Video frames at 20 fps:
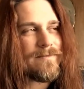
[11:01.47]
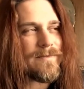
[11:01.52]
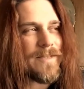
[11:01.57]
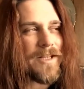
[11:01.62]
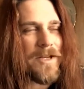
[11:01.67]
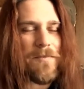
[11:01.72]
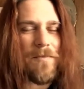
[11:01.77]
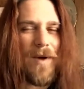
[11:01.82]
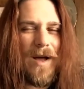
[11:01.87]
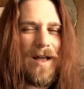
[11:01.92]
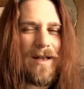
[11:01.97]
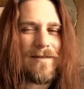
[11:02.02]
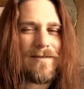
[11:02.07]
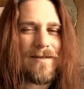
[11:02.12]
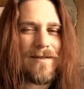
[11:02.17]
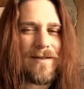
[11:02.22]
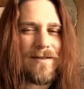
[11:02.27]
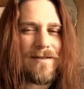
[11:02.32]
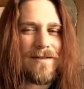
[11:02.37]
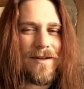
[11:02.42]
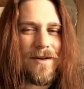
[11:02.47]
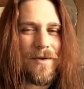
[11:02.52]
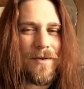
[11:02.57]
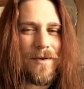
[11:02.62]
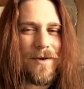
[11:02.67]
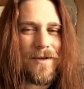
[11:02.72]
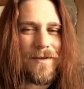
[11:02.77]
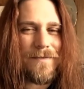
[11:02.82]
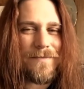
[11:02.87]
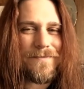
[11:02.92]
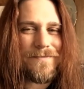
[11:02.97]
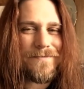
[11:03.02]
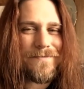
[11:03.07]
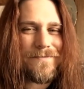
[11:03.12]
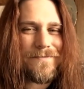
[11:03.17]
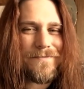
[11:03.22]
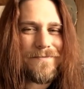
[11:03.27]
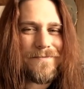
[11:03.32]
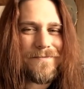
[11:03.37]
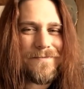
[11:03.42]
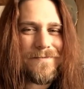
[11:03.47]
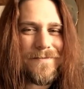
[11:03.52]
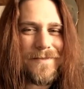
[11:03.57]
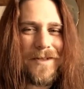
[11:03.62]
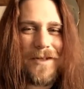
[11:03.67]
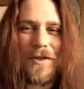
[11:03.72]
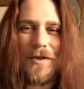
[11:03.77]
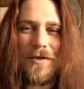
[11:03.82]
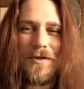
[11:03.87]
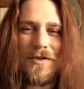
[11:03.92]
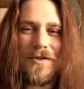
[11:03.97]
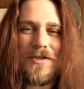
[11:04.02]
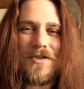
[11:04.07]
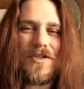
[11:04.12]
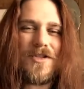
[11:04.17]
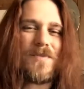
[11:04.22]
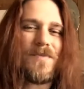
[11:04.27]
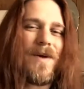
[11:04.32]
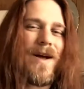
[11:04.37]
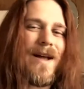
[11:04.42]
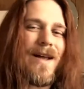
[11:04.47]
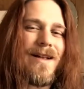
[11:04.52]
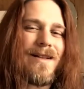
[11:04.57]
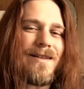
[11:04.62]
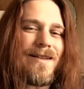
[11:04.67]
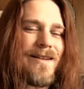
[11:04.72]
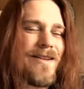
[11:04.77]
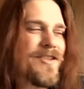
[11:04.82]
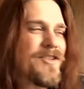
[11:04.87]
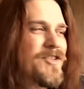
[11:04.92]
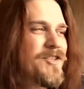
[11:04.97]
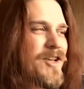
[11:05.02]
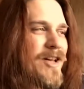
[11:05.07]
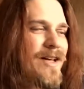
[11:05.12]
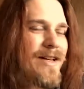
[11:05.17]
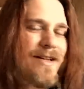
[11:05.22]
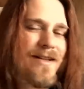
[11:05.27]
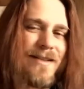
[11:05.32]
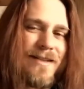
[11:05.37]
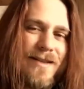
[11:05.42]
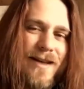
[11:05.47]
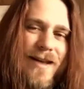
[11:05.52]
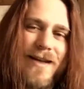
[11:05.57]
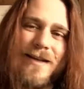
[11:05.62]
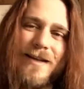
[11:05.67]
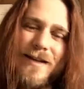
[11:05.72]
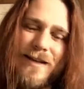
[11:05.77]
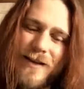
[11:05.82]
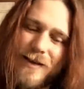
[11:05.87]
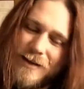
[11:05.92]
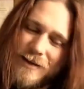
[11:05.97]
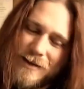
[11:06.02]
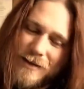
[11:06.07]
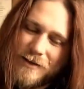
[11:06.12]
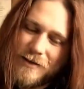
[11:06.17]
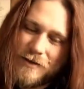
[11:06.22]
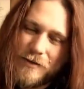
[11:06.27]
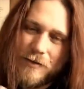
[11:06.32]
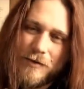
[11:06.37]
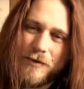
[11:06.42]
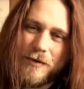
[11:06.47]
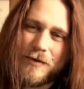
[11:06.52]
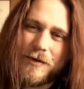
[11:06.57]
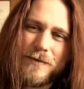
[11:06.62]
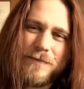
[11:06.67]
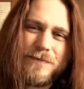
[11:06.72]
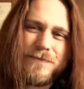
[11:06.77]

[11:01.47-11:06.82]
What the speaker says: And he basked in its glory. He looked and smiled at his son and said, Thor,